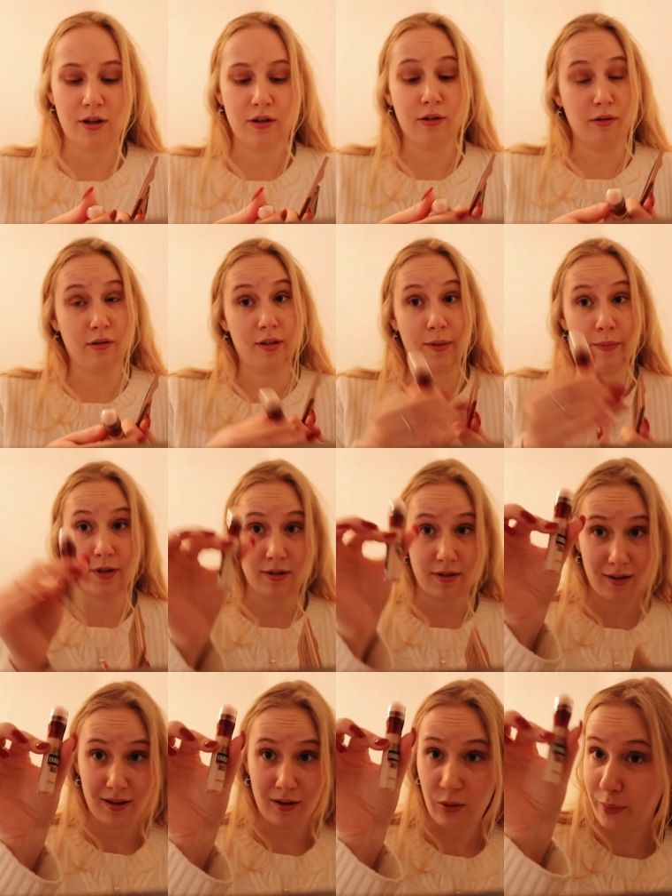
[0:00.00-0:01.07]
Oh, I'm also
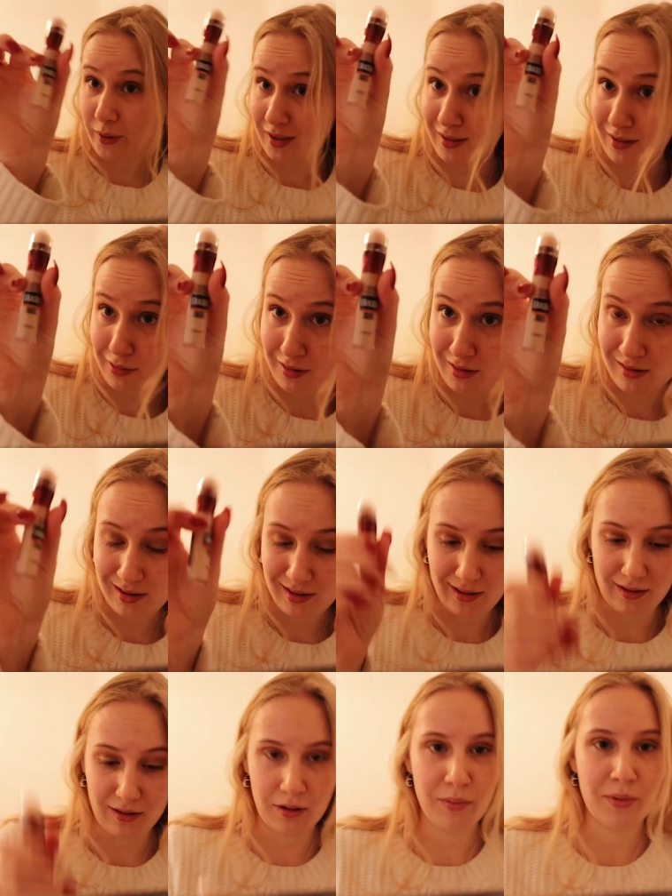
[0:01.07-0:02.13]
going to open a new
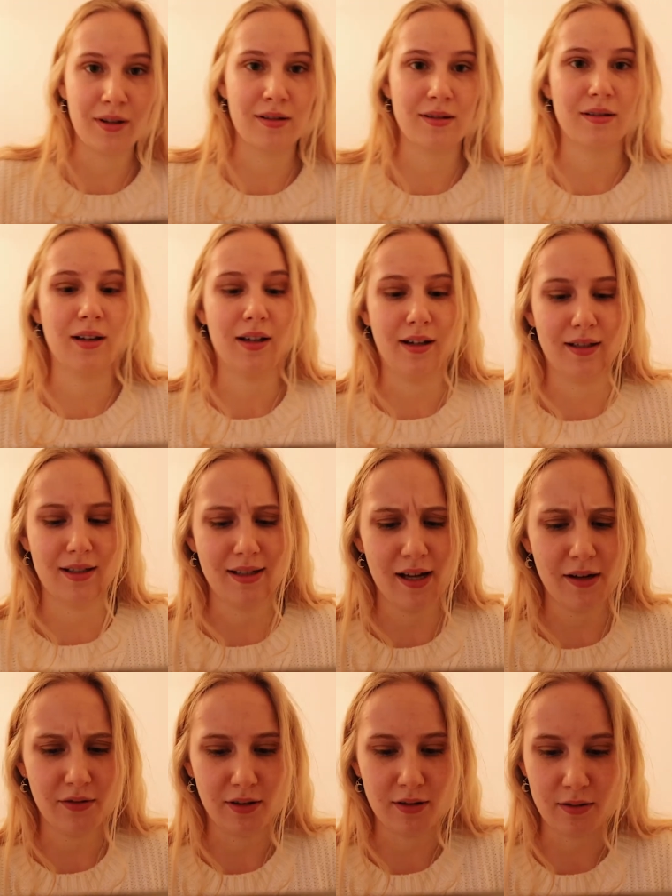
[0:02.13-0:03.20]
concealer because I did
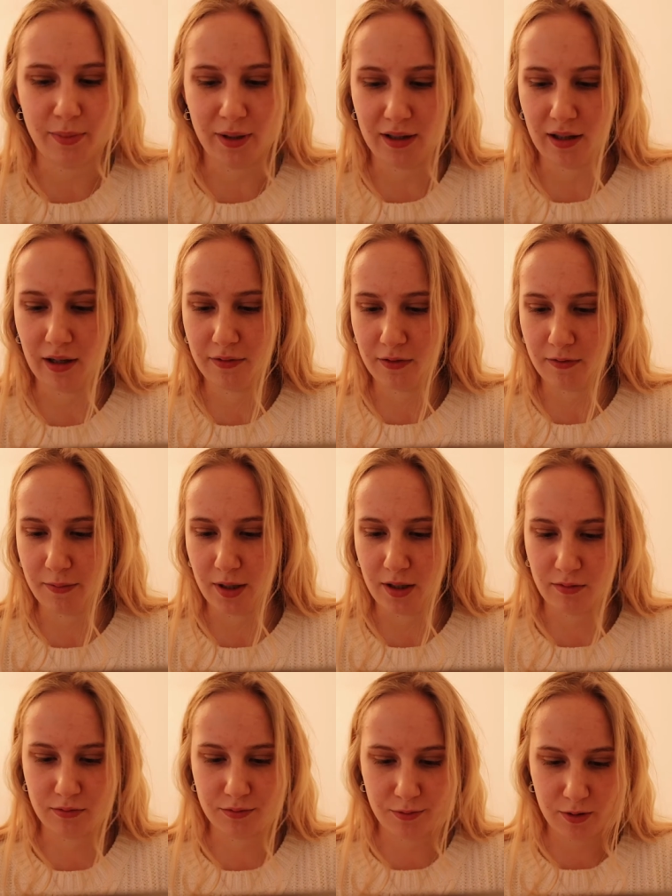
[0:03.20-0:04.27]
have a little bit left of my
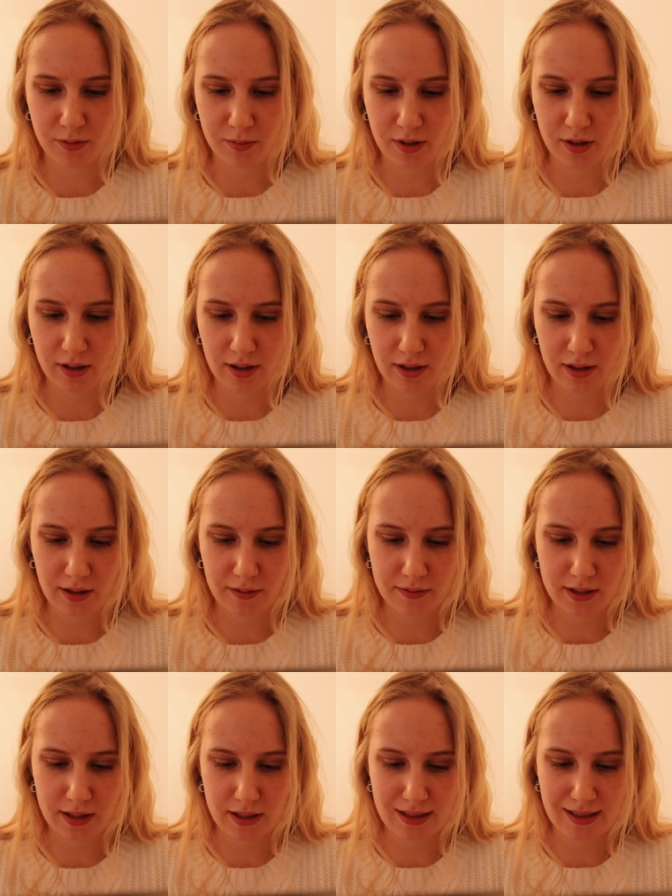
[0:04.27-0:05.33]
old one, but I left
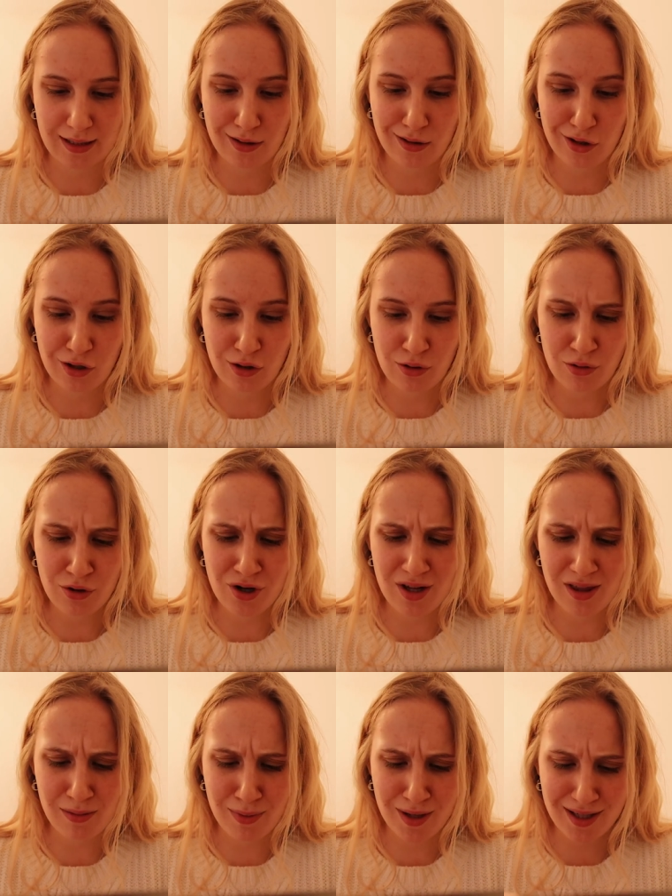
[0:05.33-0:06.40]
it in the
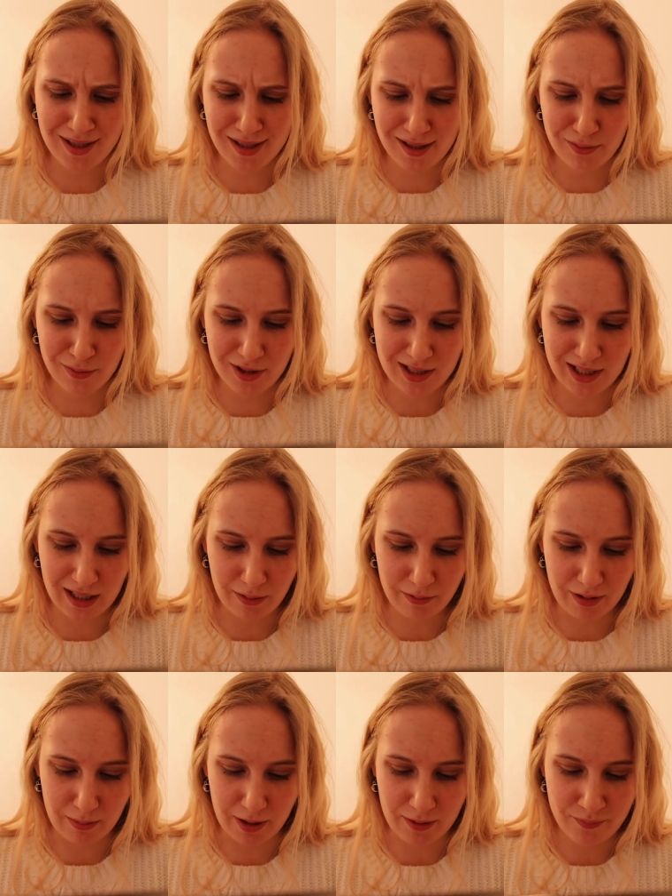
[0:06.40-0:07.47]
north because I didn't want to take it
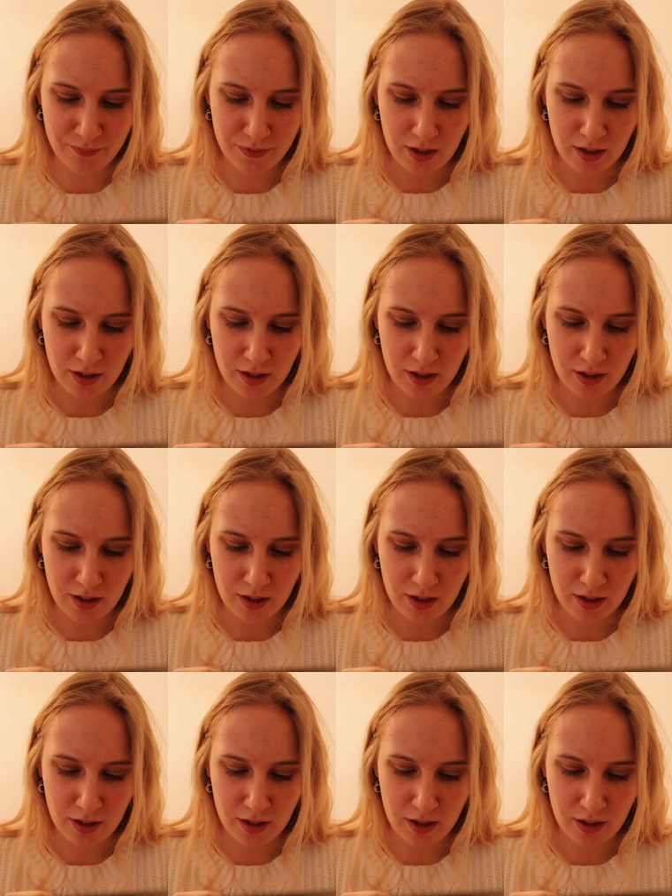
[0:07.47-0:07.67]
with me.